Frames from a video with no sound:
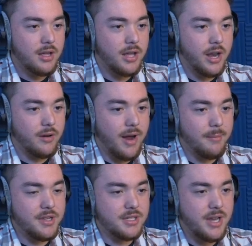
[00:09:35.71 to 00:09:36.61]
Can I
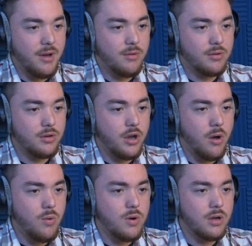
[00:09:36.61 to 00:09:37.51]
grab this now?
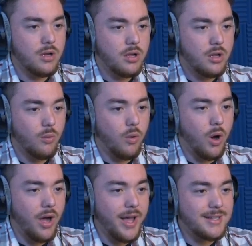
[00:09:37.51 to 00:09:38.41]
No.
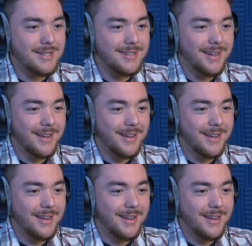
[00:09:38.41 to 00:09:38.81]
What?